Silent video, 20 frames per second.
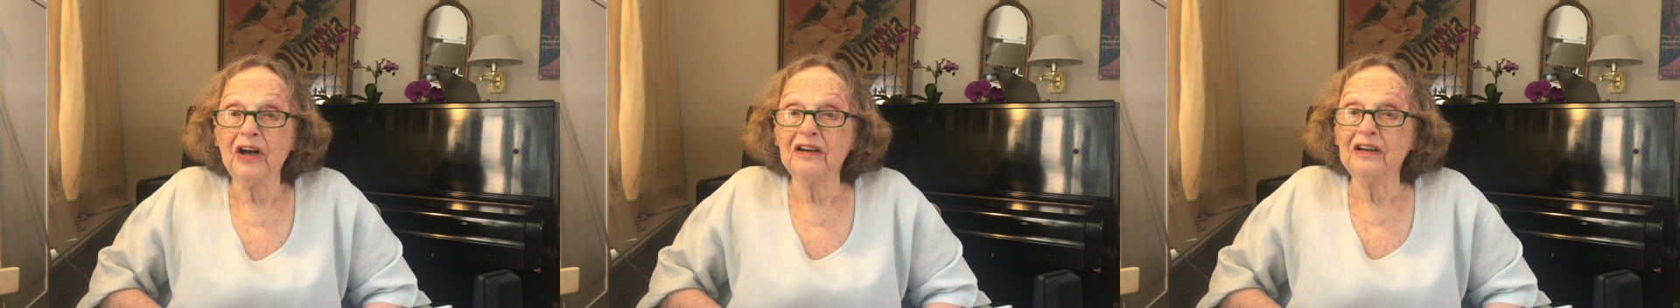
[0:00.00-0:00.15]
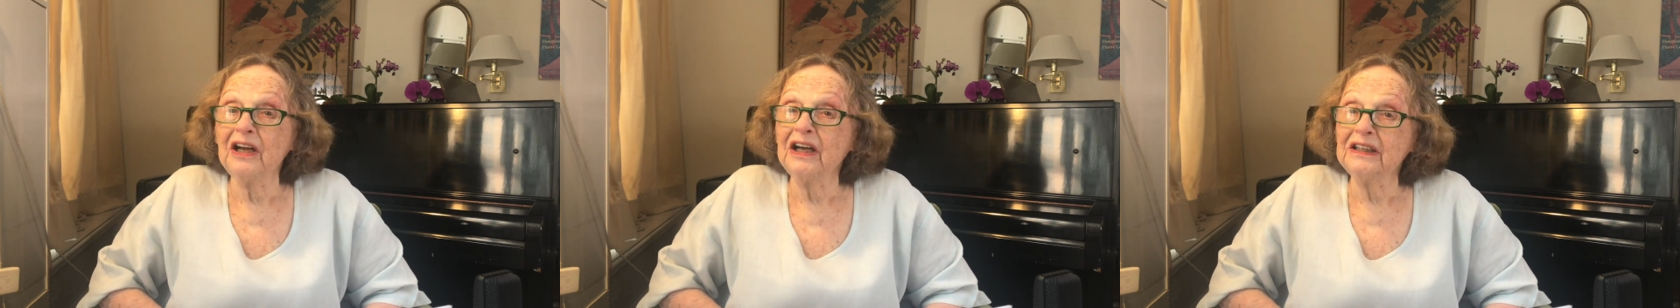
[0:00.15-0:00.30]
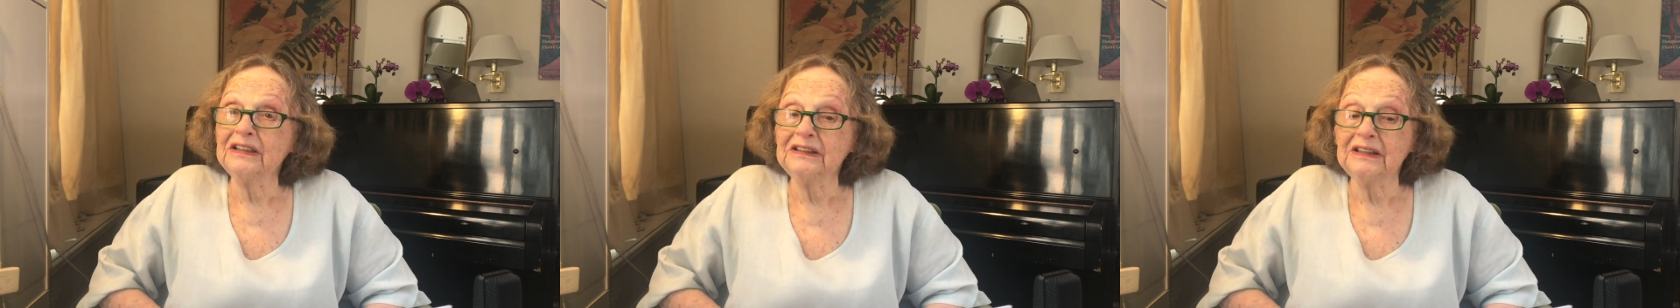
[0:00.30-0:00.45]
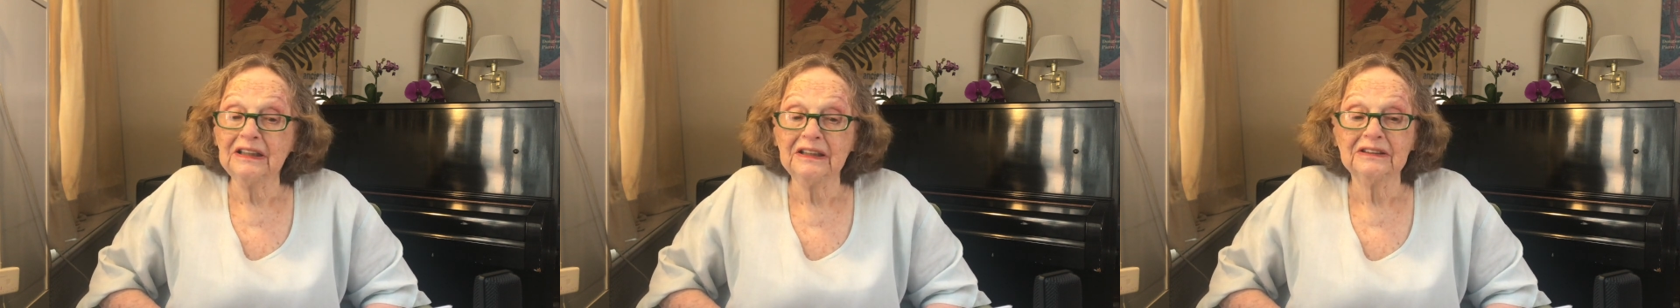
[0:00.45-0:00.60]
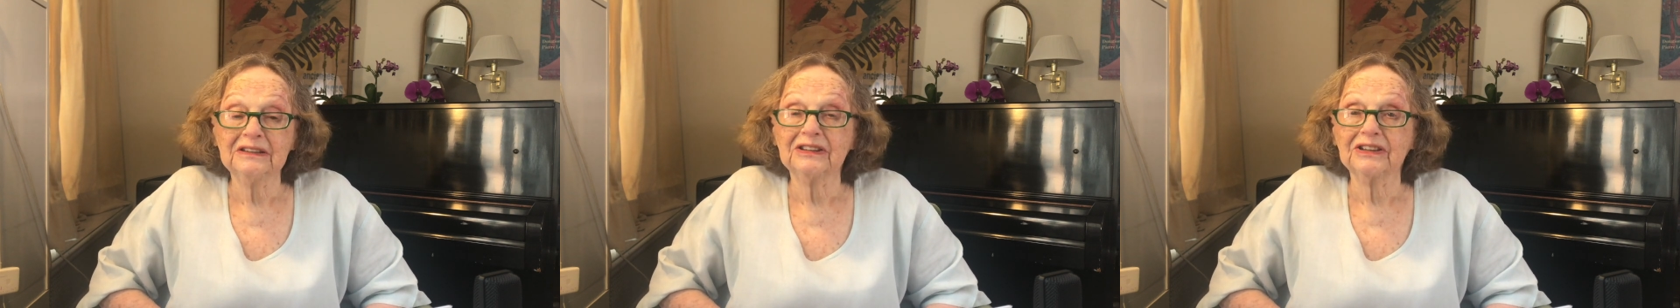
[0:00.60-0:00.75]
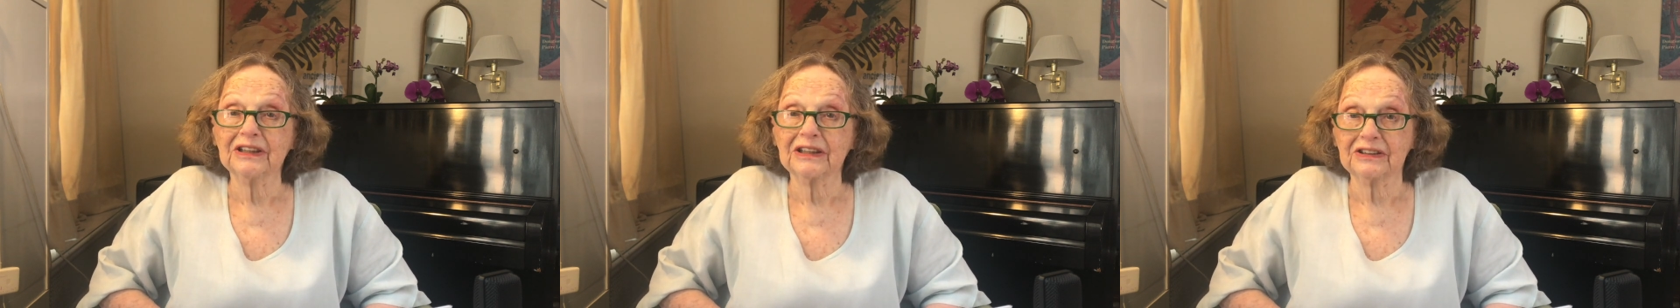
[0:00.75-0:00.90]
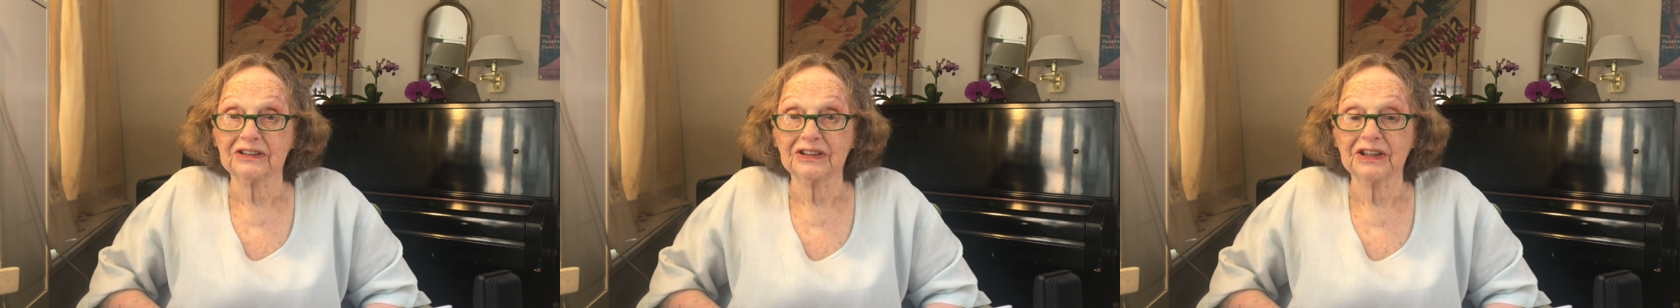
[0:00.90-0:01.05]

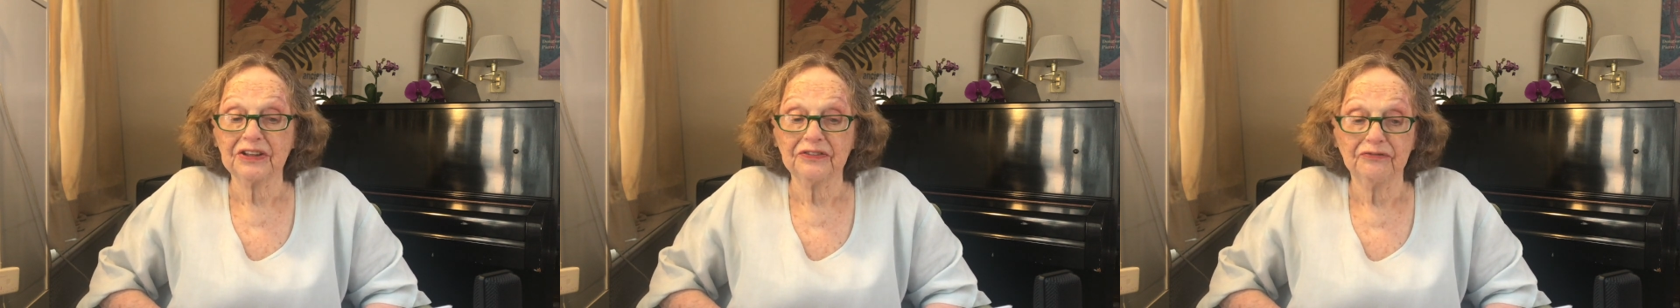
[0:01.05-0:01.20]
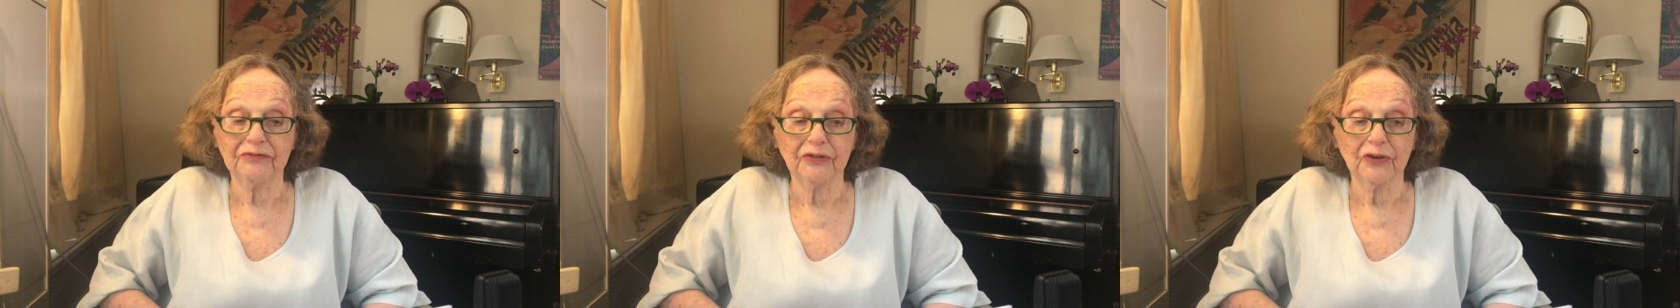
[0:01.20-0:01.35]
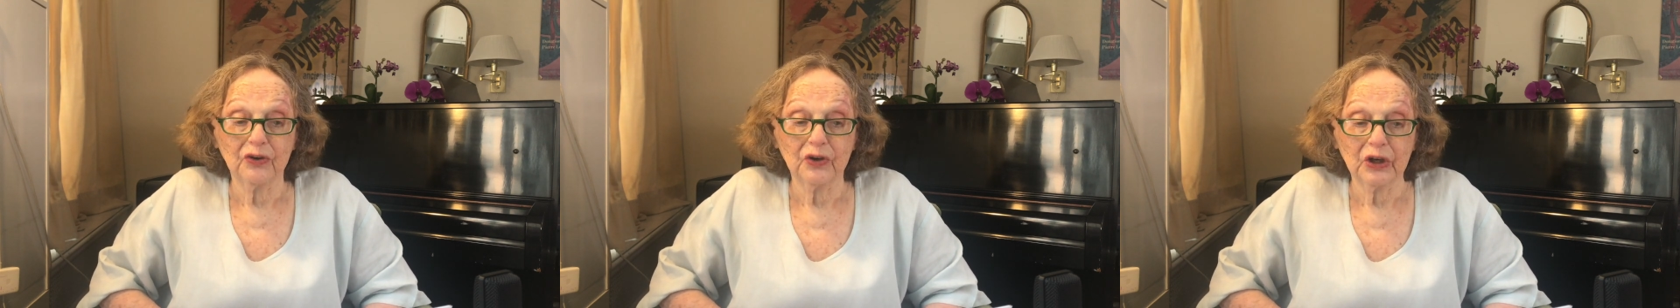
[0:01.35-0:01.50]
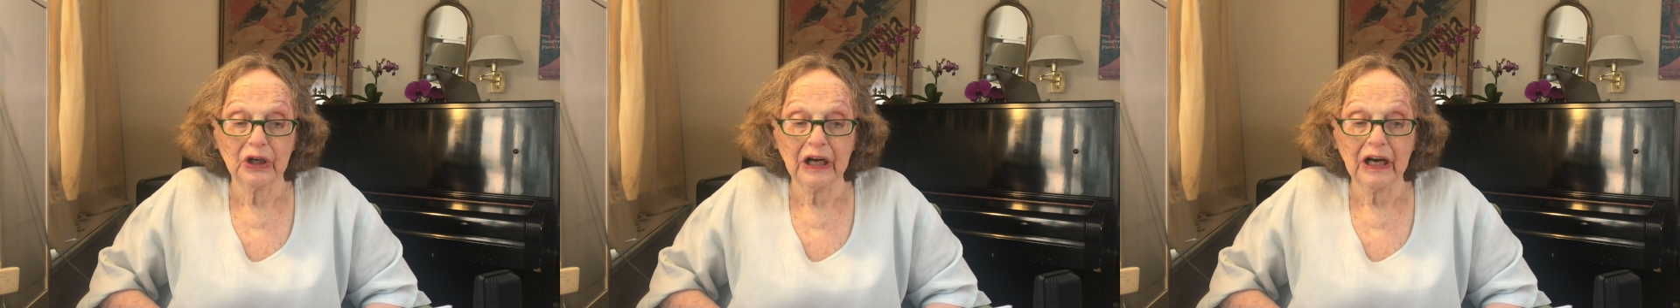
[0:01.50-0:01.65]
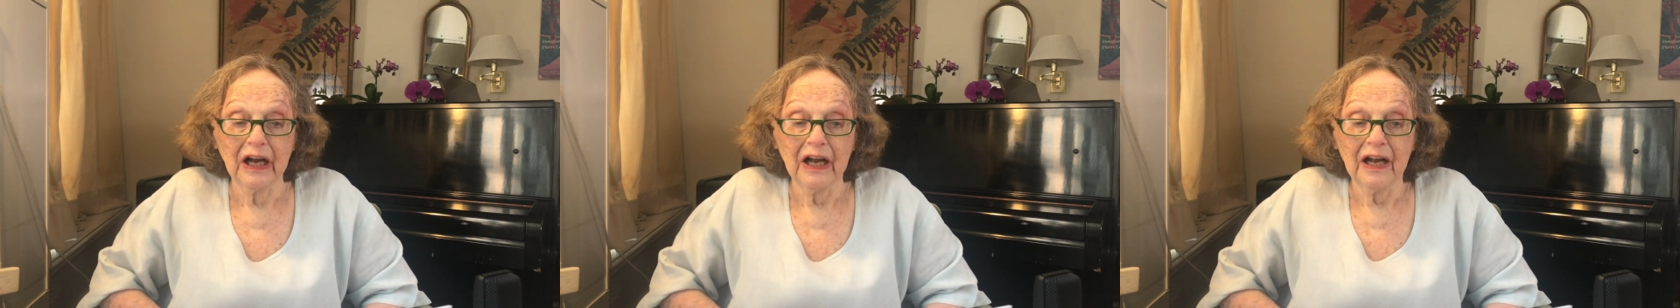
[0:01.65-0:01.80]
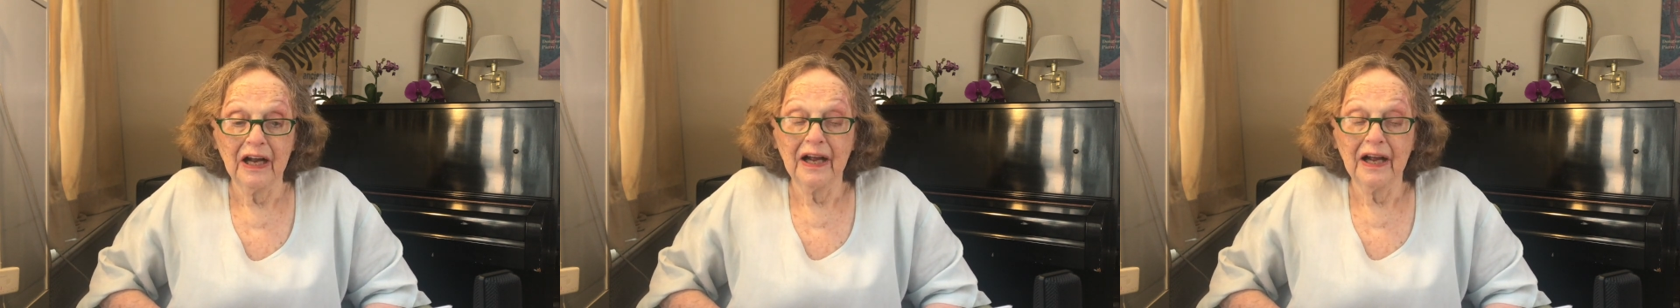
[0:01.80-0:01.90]
1964,